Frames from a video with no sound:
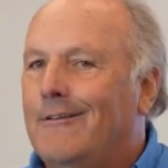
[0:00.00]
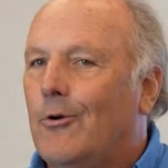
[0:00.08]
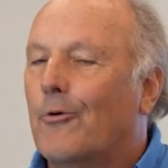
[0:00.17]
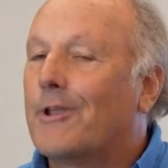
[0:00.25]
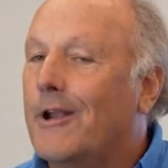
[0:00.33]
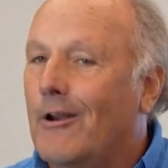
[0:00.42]

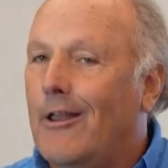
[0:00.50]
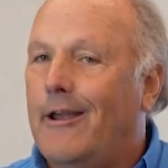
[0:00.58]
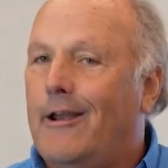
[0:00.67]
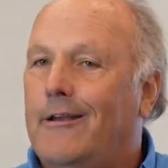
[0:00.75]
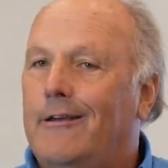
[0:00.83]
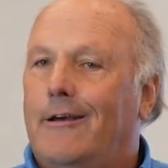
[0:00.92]
North
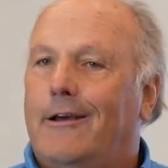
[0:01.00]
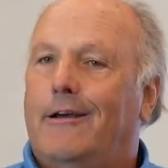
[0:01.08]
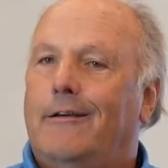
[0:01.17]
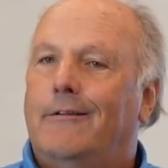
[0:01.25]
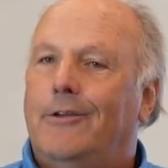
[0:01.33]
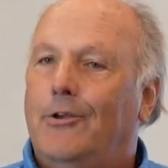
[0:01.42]

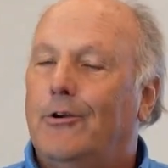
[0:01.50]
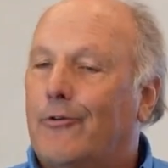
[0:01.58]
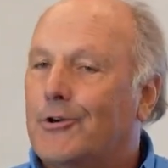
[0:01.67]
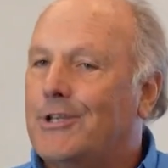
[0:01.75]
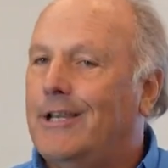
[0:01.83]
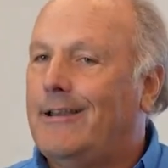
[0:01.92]
Carolina
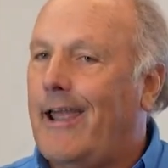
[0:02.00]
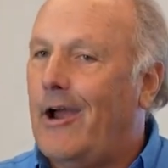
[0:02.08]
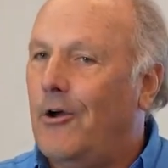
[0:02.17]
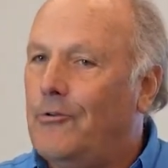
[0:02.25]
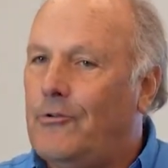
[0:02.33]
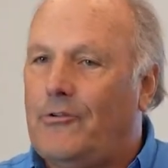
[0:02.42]
university
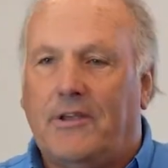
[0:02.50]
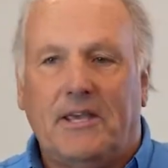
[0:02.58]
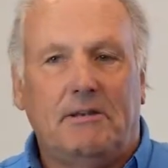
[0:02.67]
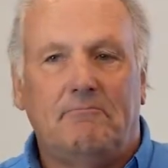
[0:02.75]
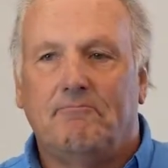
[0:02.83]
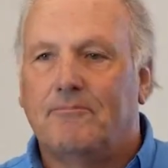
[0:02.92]
towns
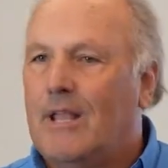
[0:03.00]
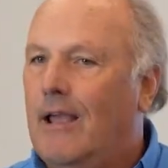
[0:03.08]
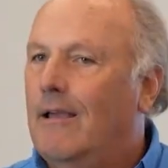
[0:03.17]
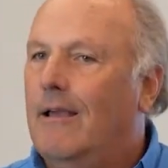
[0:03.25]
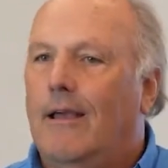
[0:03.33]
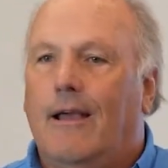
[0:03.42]
said,
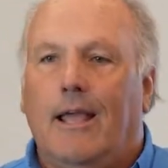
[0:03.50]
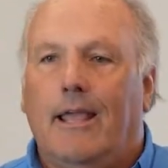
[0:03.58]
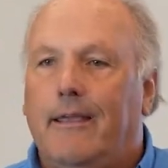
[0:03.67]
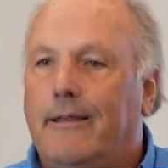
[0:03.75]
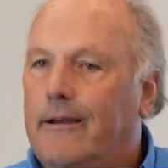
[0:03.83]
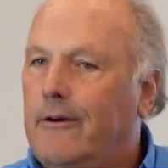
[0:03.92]

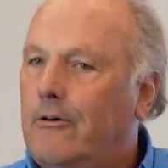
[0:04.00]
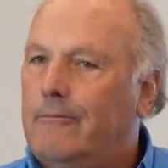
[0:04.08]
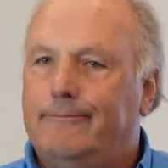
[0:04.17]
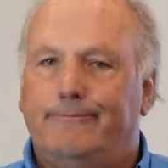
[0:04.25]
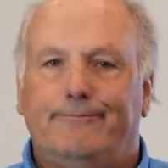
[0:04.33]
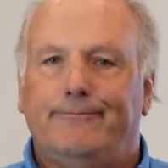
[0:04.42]
you
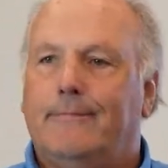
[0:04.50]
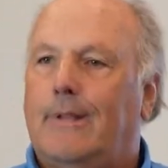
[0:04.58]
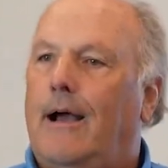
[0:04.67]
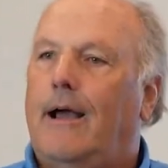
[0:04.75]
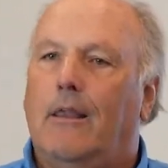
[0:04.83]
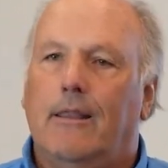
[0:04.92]
know,
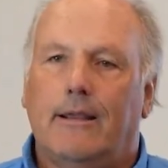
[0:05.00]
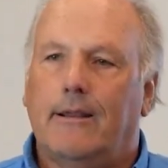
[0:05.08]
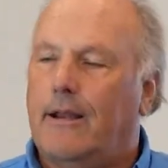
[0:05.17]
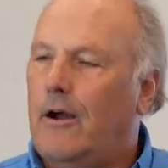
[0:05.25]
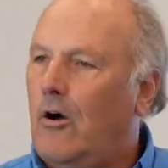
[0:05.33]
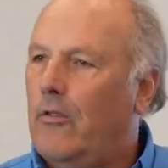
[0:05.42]
I look
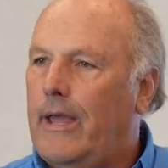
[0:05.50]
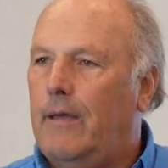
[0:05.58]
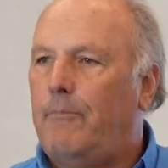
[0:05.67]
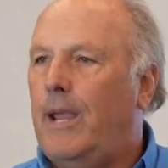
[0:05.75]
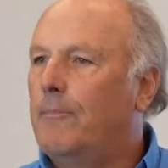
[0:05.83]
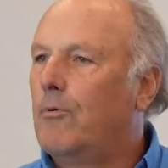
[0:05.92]
at all
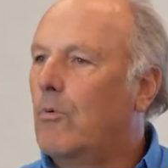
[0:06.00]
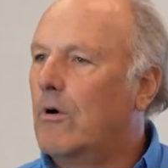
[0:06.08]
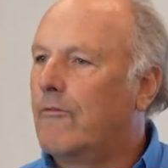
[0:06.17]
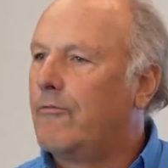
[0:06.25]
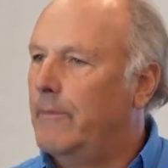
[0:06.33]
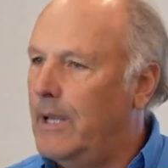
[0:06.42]
that
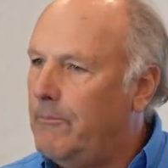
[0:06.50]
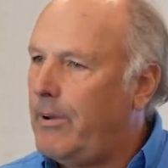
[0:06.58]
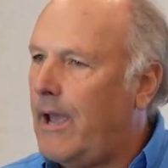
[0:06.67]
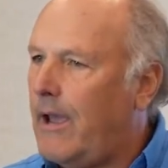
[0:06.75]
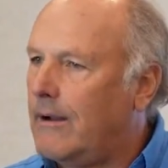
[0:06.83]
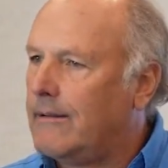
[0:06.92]
paperwork from
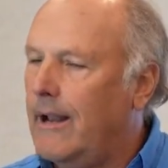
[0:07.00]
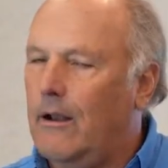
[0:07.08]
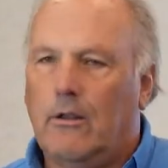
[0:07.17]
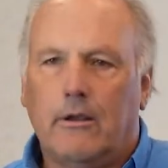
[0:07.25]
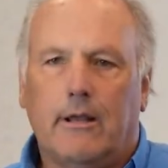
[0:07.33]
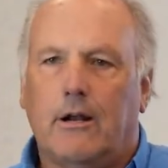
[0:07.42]
Impact and I
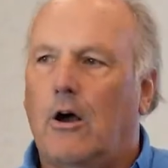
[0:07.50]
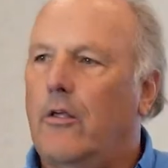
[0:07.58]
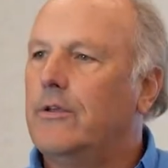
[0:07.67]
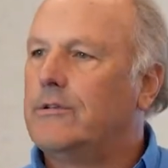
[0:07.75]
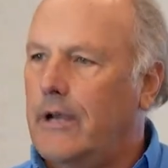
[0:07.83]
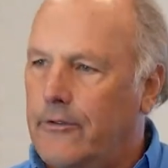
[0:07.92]
look at all
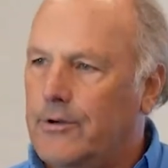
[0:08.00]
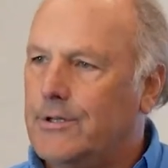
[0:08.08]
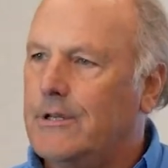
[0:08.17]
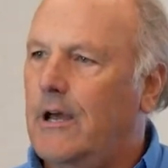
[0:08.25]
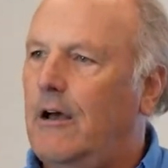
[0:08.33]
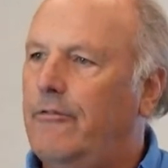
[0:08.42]
this other
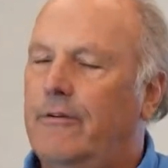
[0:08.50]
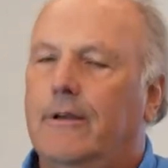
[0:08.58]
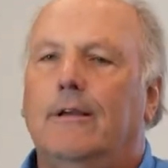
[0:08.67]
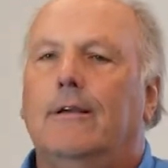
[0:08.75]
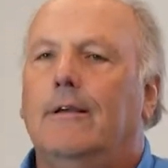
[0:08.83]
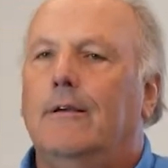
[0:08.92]
stuff,
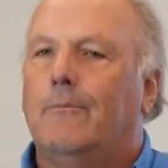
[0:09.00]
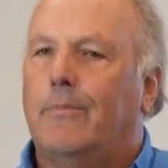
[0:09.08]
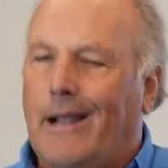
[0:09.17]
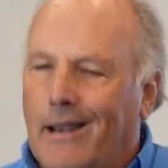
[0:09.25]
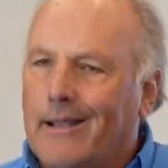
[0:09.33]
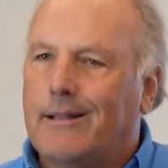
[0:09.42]

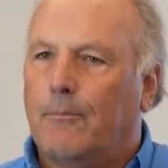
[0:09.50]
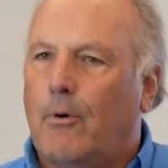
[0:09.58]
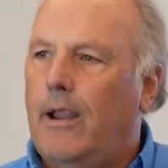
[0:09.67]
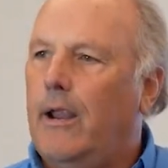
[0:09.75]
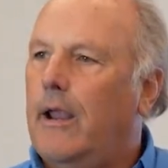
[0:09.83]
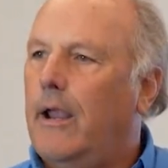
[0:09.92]
but I like the
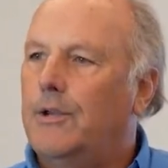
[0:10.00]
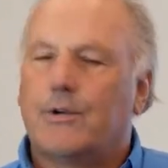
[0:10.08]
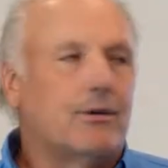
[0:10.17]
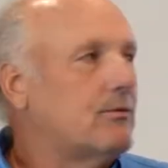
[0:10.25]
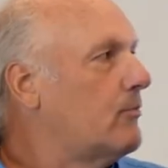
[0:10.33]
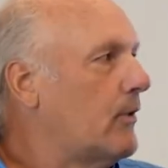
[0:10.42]
brain gauge
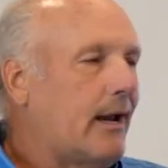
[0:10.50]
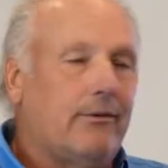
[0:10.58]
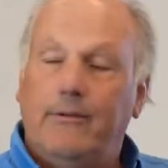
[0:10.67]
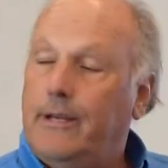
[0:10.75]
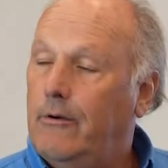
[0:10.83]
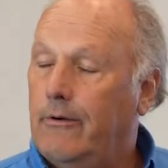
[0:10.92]
because when I
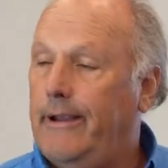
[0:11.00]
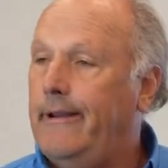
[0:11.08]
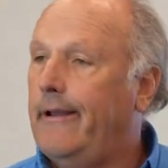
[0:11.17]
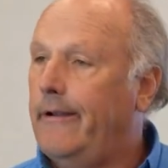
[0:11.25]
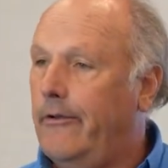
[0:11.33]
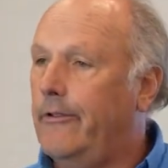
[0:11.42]
see
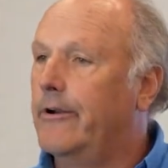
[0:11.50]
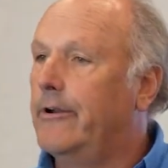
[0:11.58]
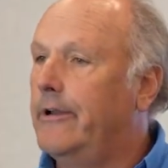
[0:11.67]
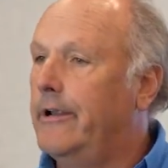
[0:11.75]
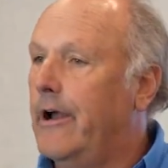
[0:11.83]
green, I know they're good to